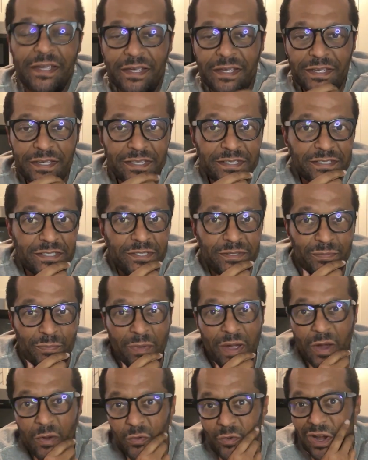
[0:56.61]
is
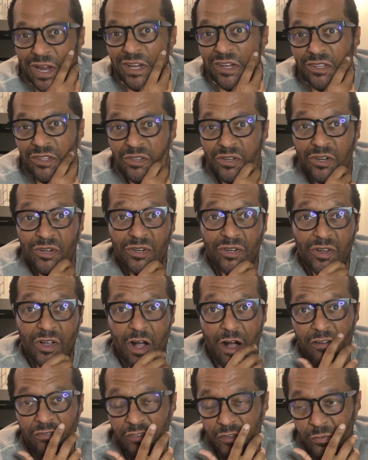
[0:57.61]
my regular
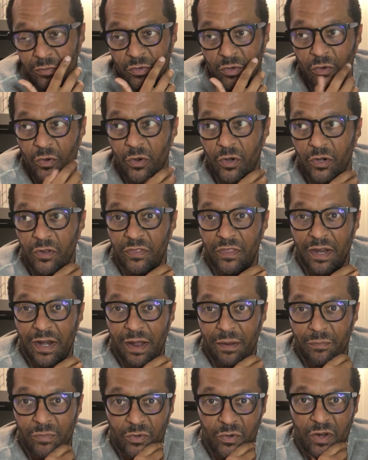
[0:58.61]
coffee brewer that
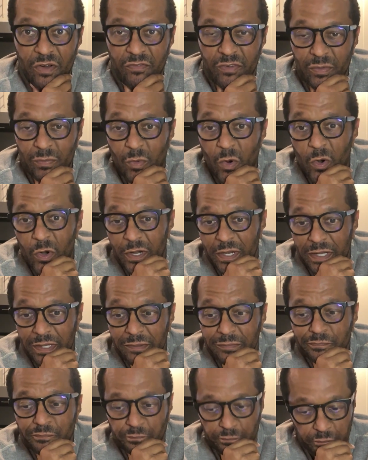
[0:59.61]
I brew every
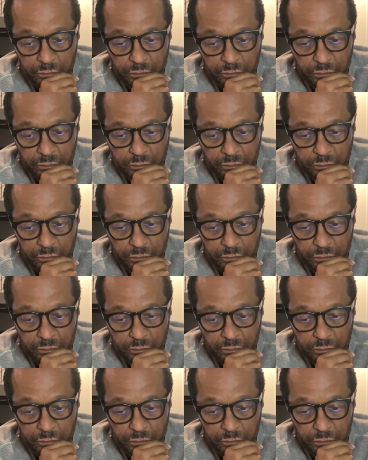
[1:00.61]
morning.